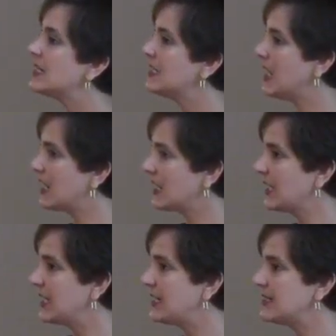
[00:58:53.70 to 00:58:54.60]
Not
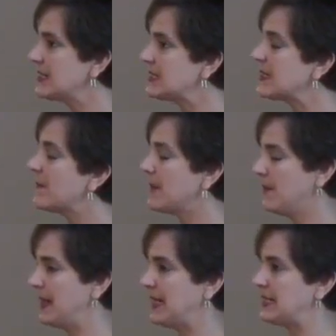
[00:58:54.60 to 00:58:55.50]
glazed,
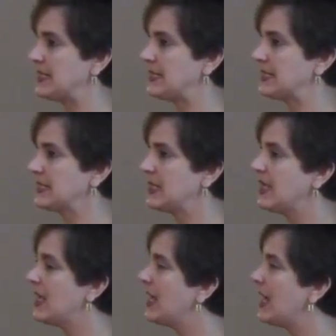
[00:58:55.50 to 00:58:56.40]
but painted.
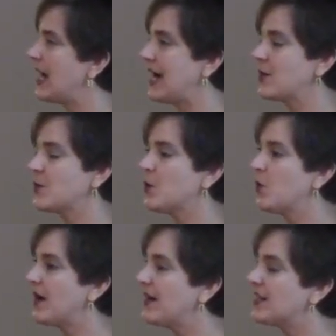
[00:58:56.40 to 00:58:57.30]
I don't know
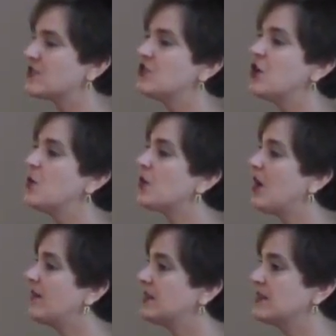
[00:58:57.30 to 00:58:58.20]
where, it has no
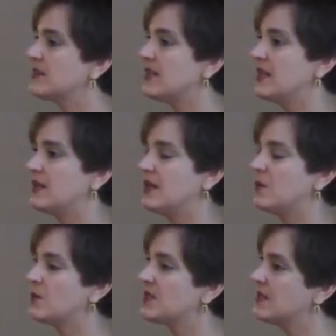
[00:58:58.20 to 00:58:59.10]
provenance. It,
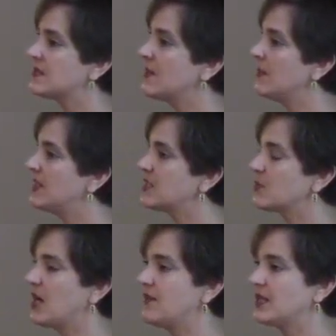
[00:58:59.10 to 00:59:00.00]
it was in somebody's
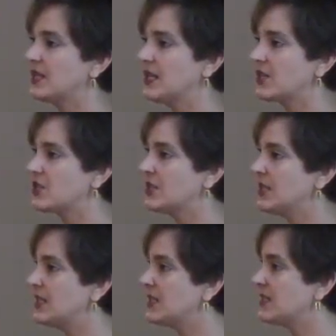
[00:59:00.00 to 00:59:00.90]
private collection
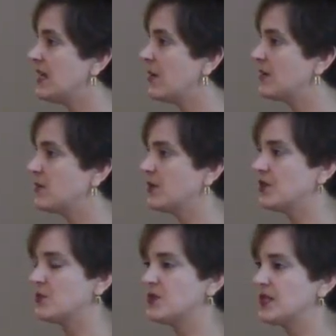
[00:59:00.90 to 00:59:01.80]
and is now at the
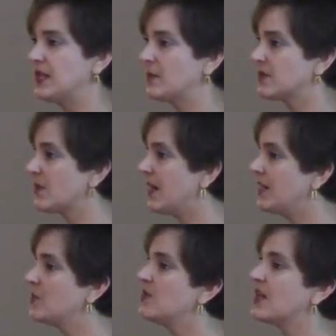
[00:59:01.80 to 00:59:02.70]
British Museum. So I
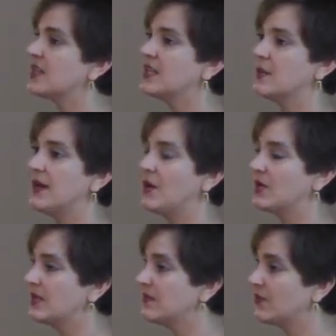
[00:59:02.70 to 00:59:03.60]
know nothing about it.